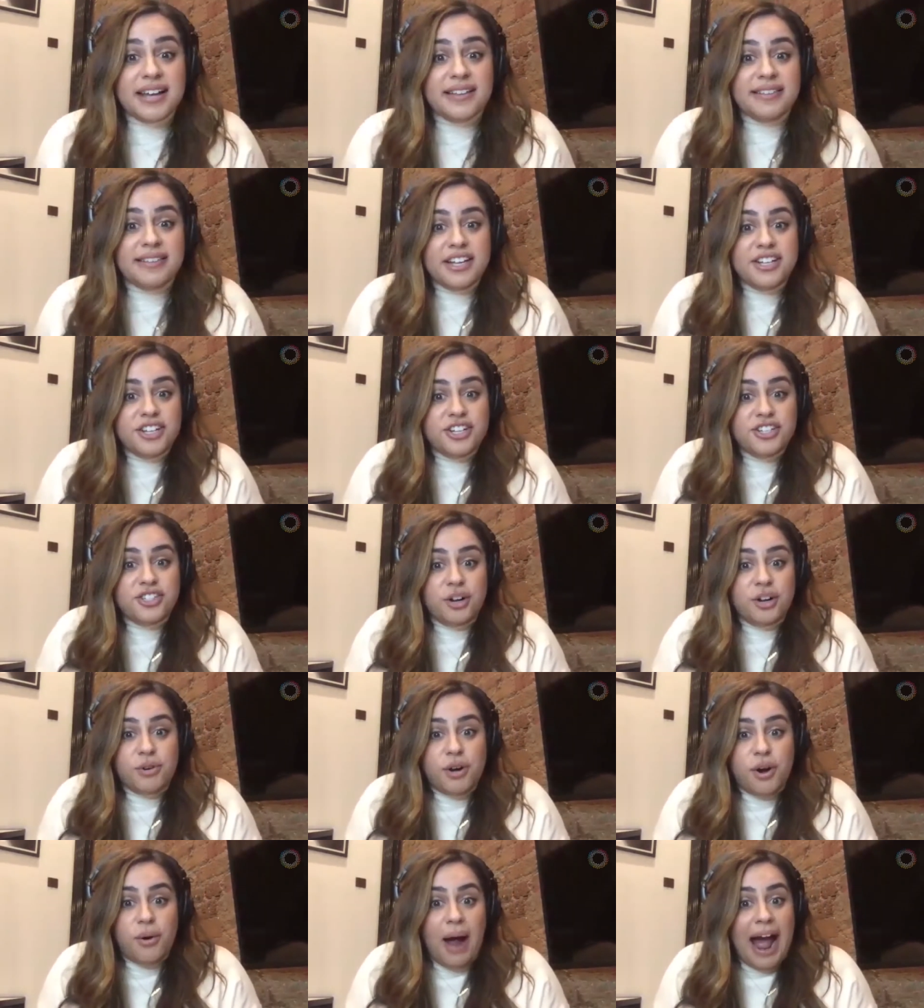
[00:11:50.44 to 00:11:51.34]
like, they just
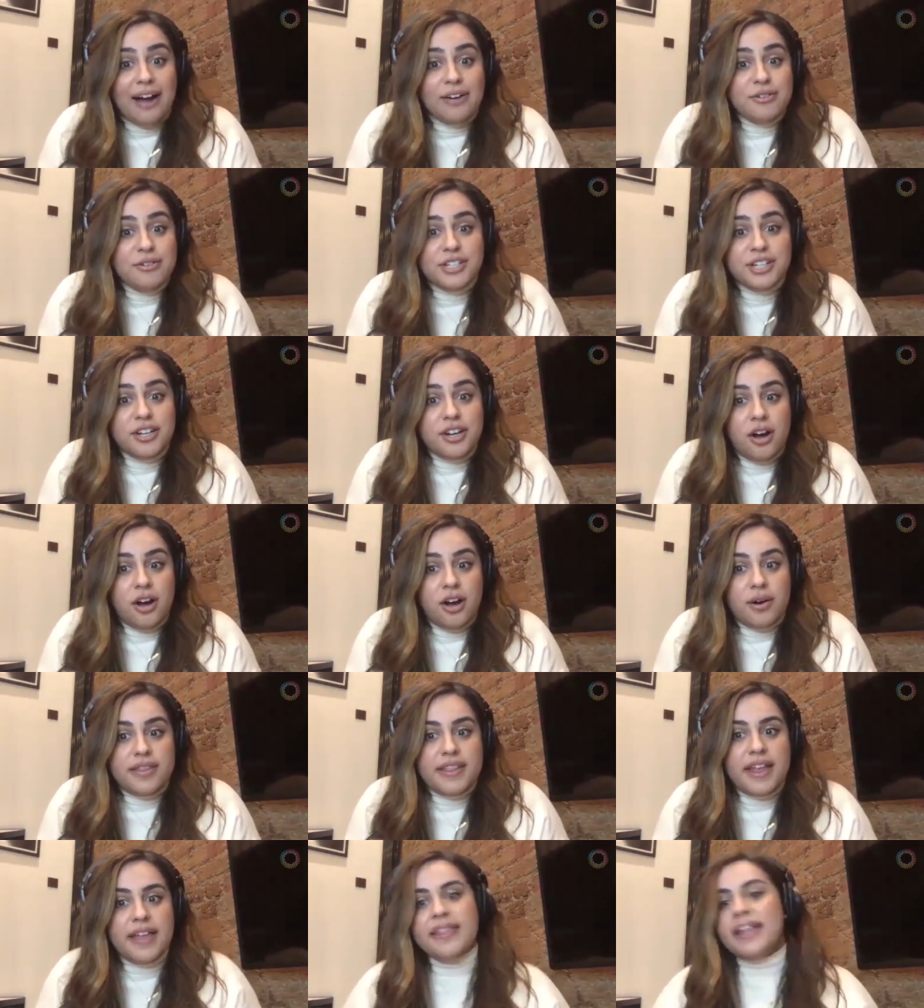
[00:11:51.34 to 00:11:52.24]
don't know how to know.
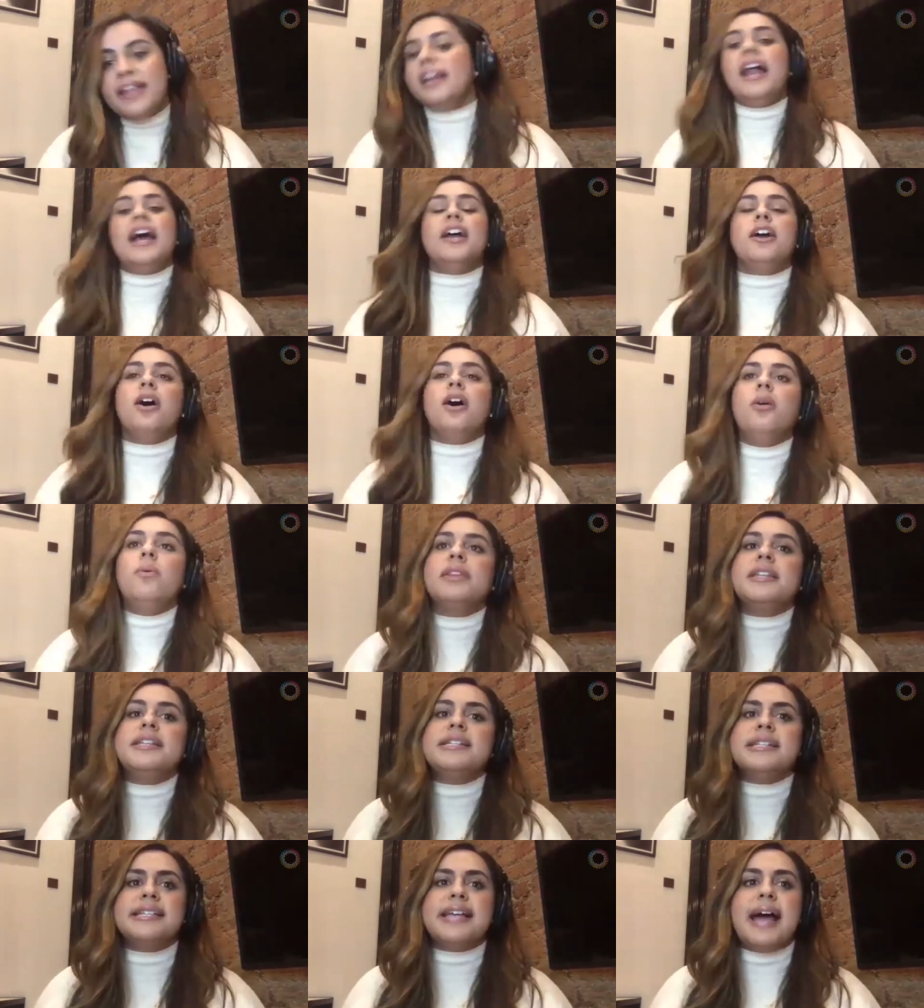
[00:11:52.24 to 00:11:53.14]
And then they're like, oh, well,
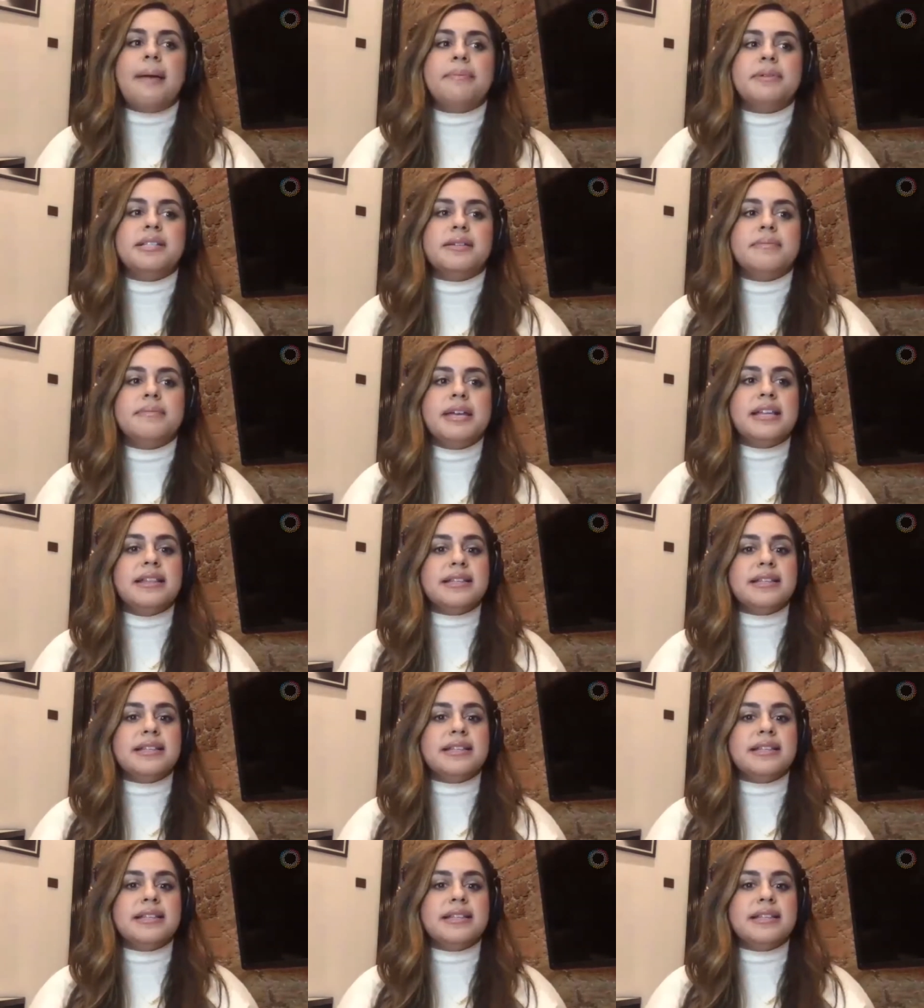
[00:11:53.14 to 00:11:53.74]
this has happened to me.